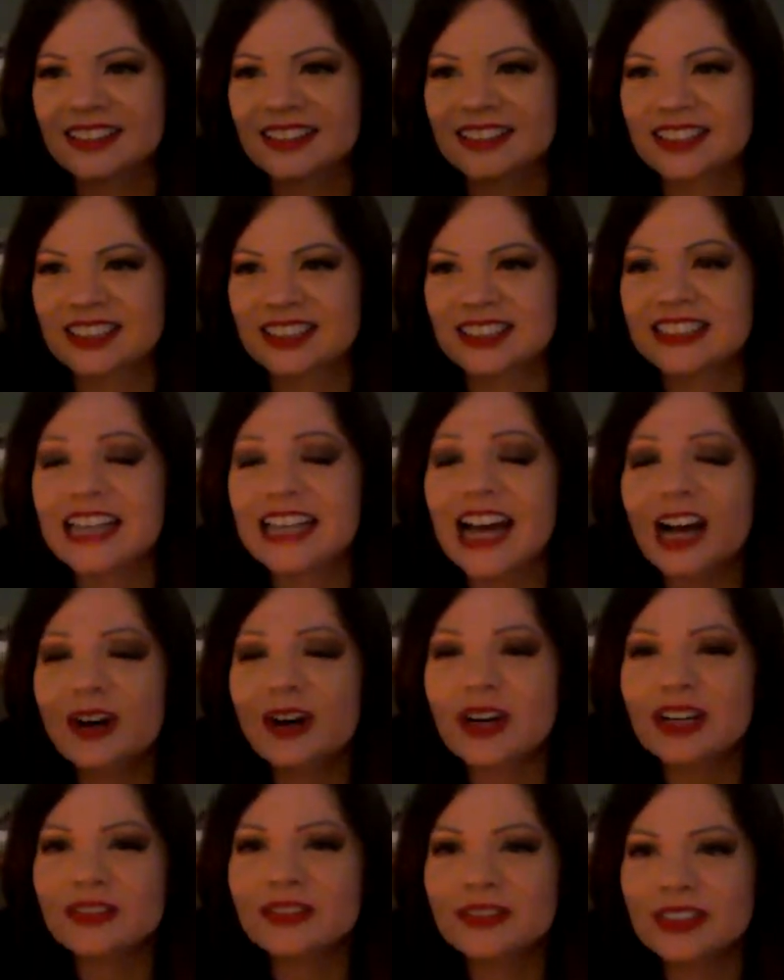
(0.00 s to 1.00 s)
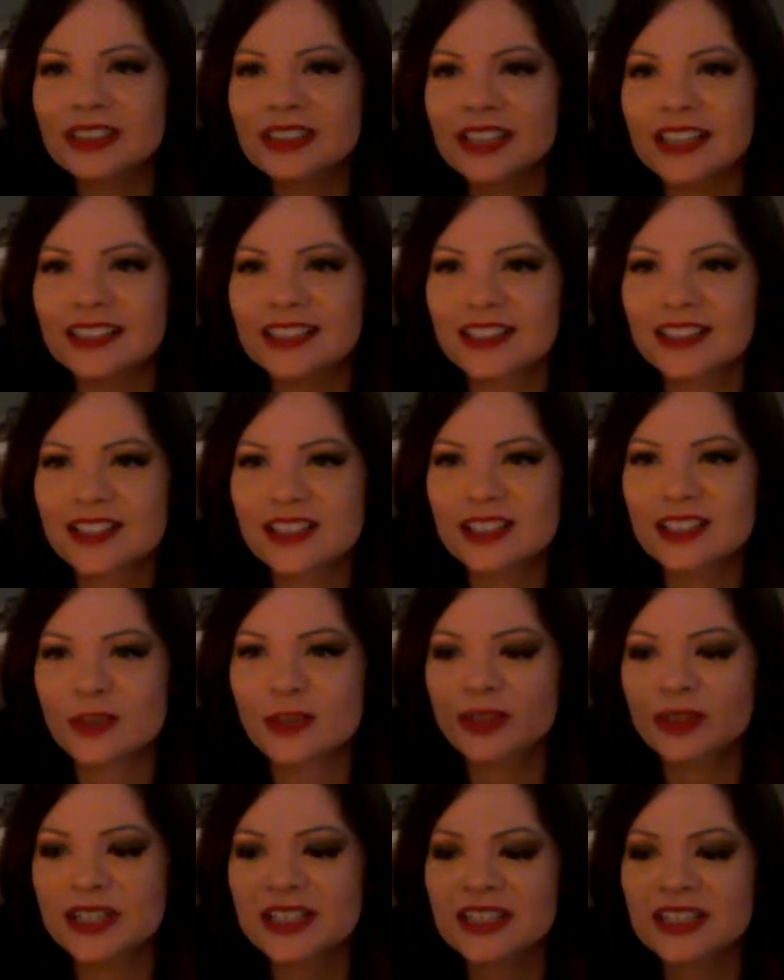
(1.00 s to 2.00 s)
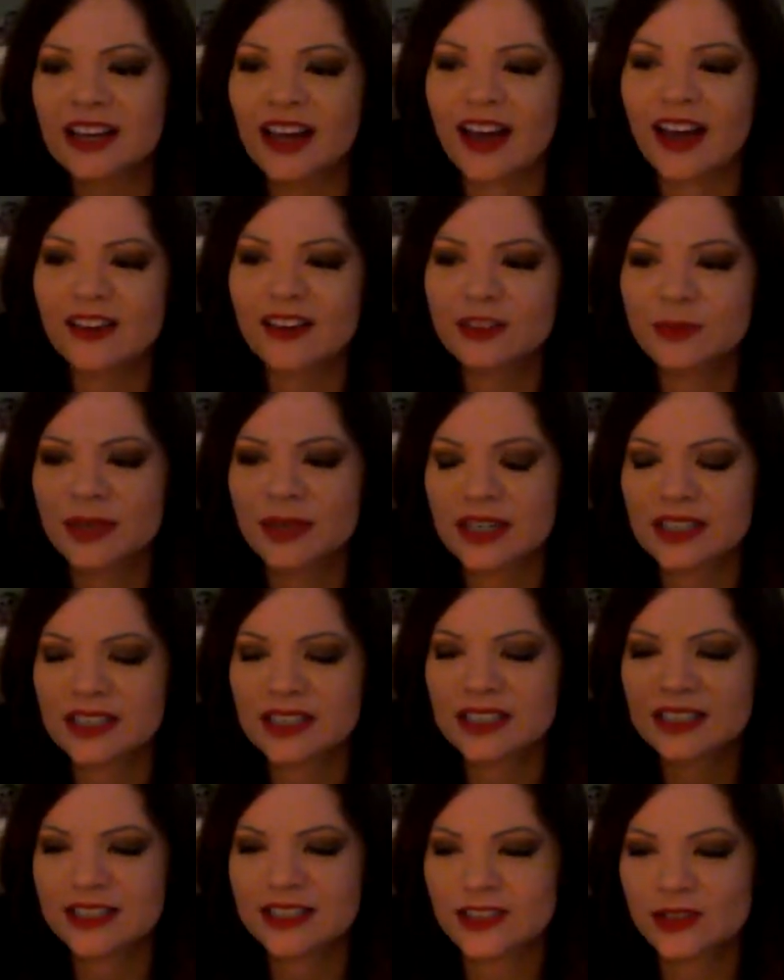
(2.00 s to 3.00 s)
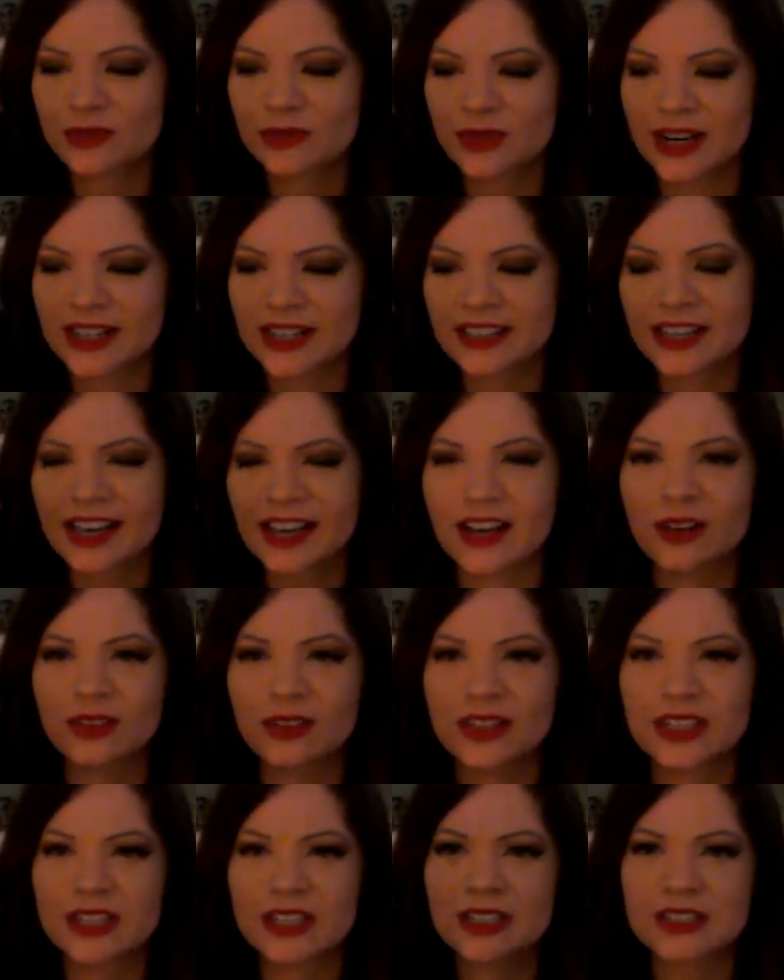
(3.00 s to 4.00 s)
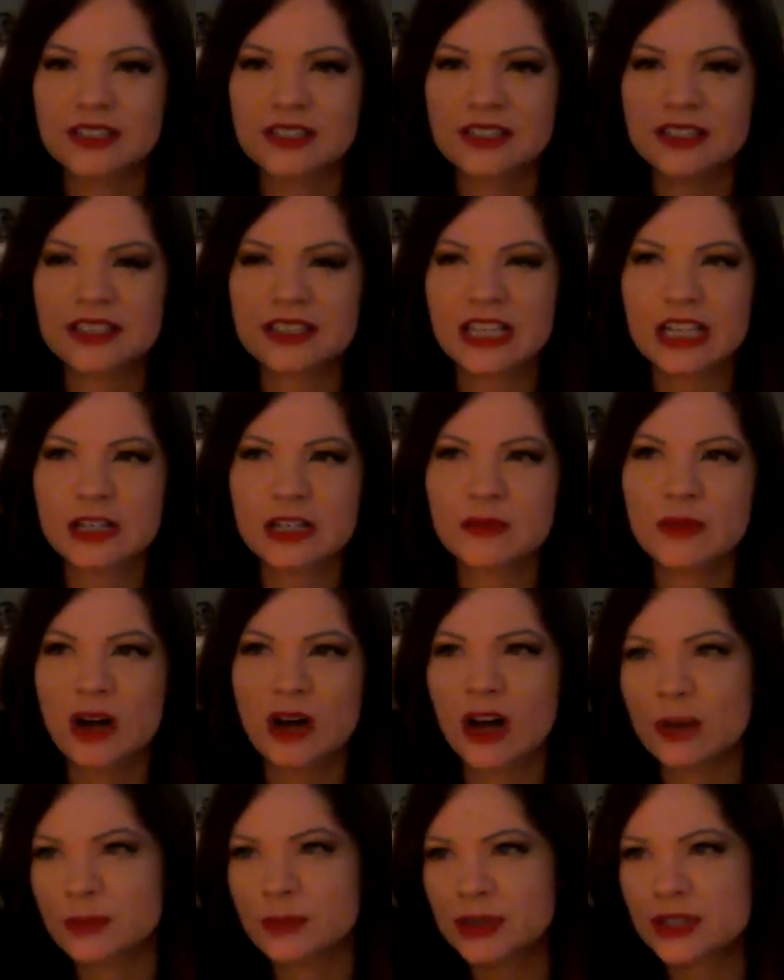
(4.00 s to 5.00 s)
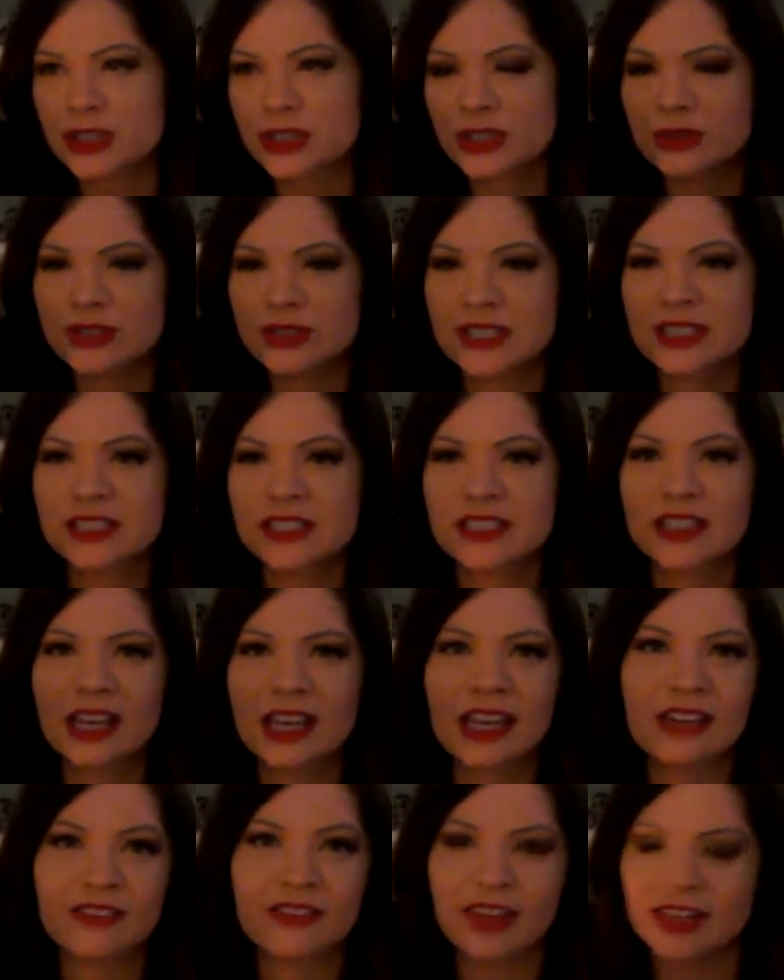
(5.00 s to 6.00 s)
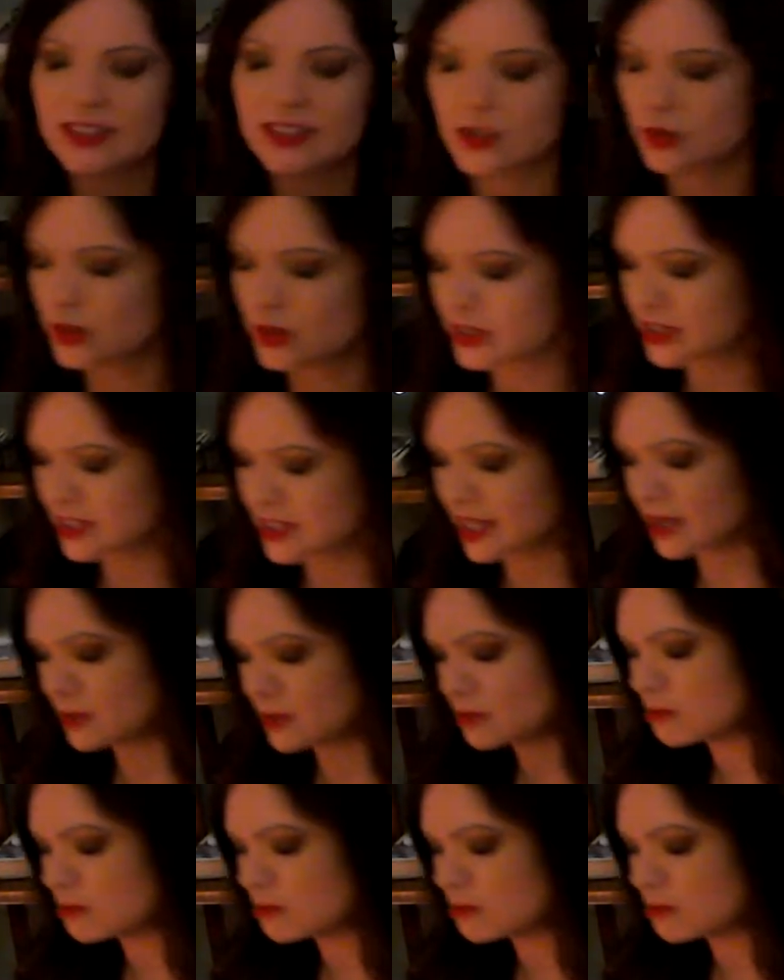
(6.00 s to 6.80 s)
now I feel like there's some reason I have to make a decision right now. There's some opportunistic event or some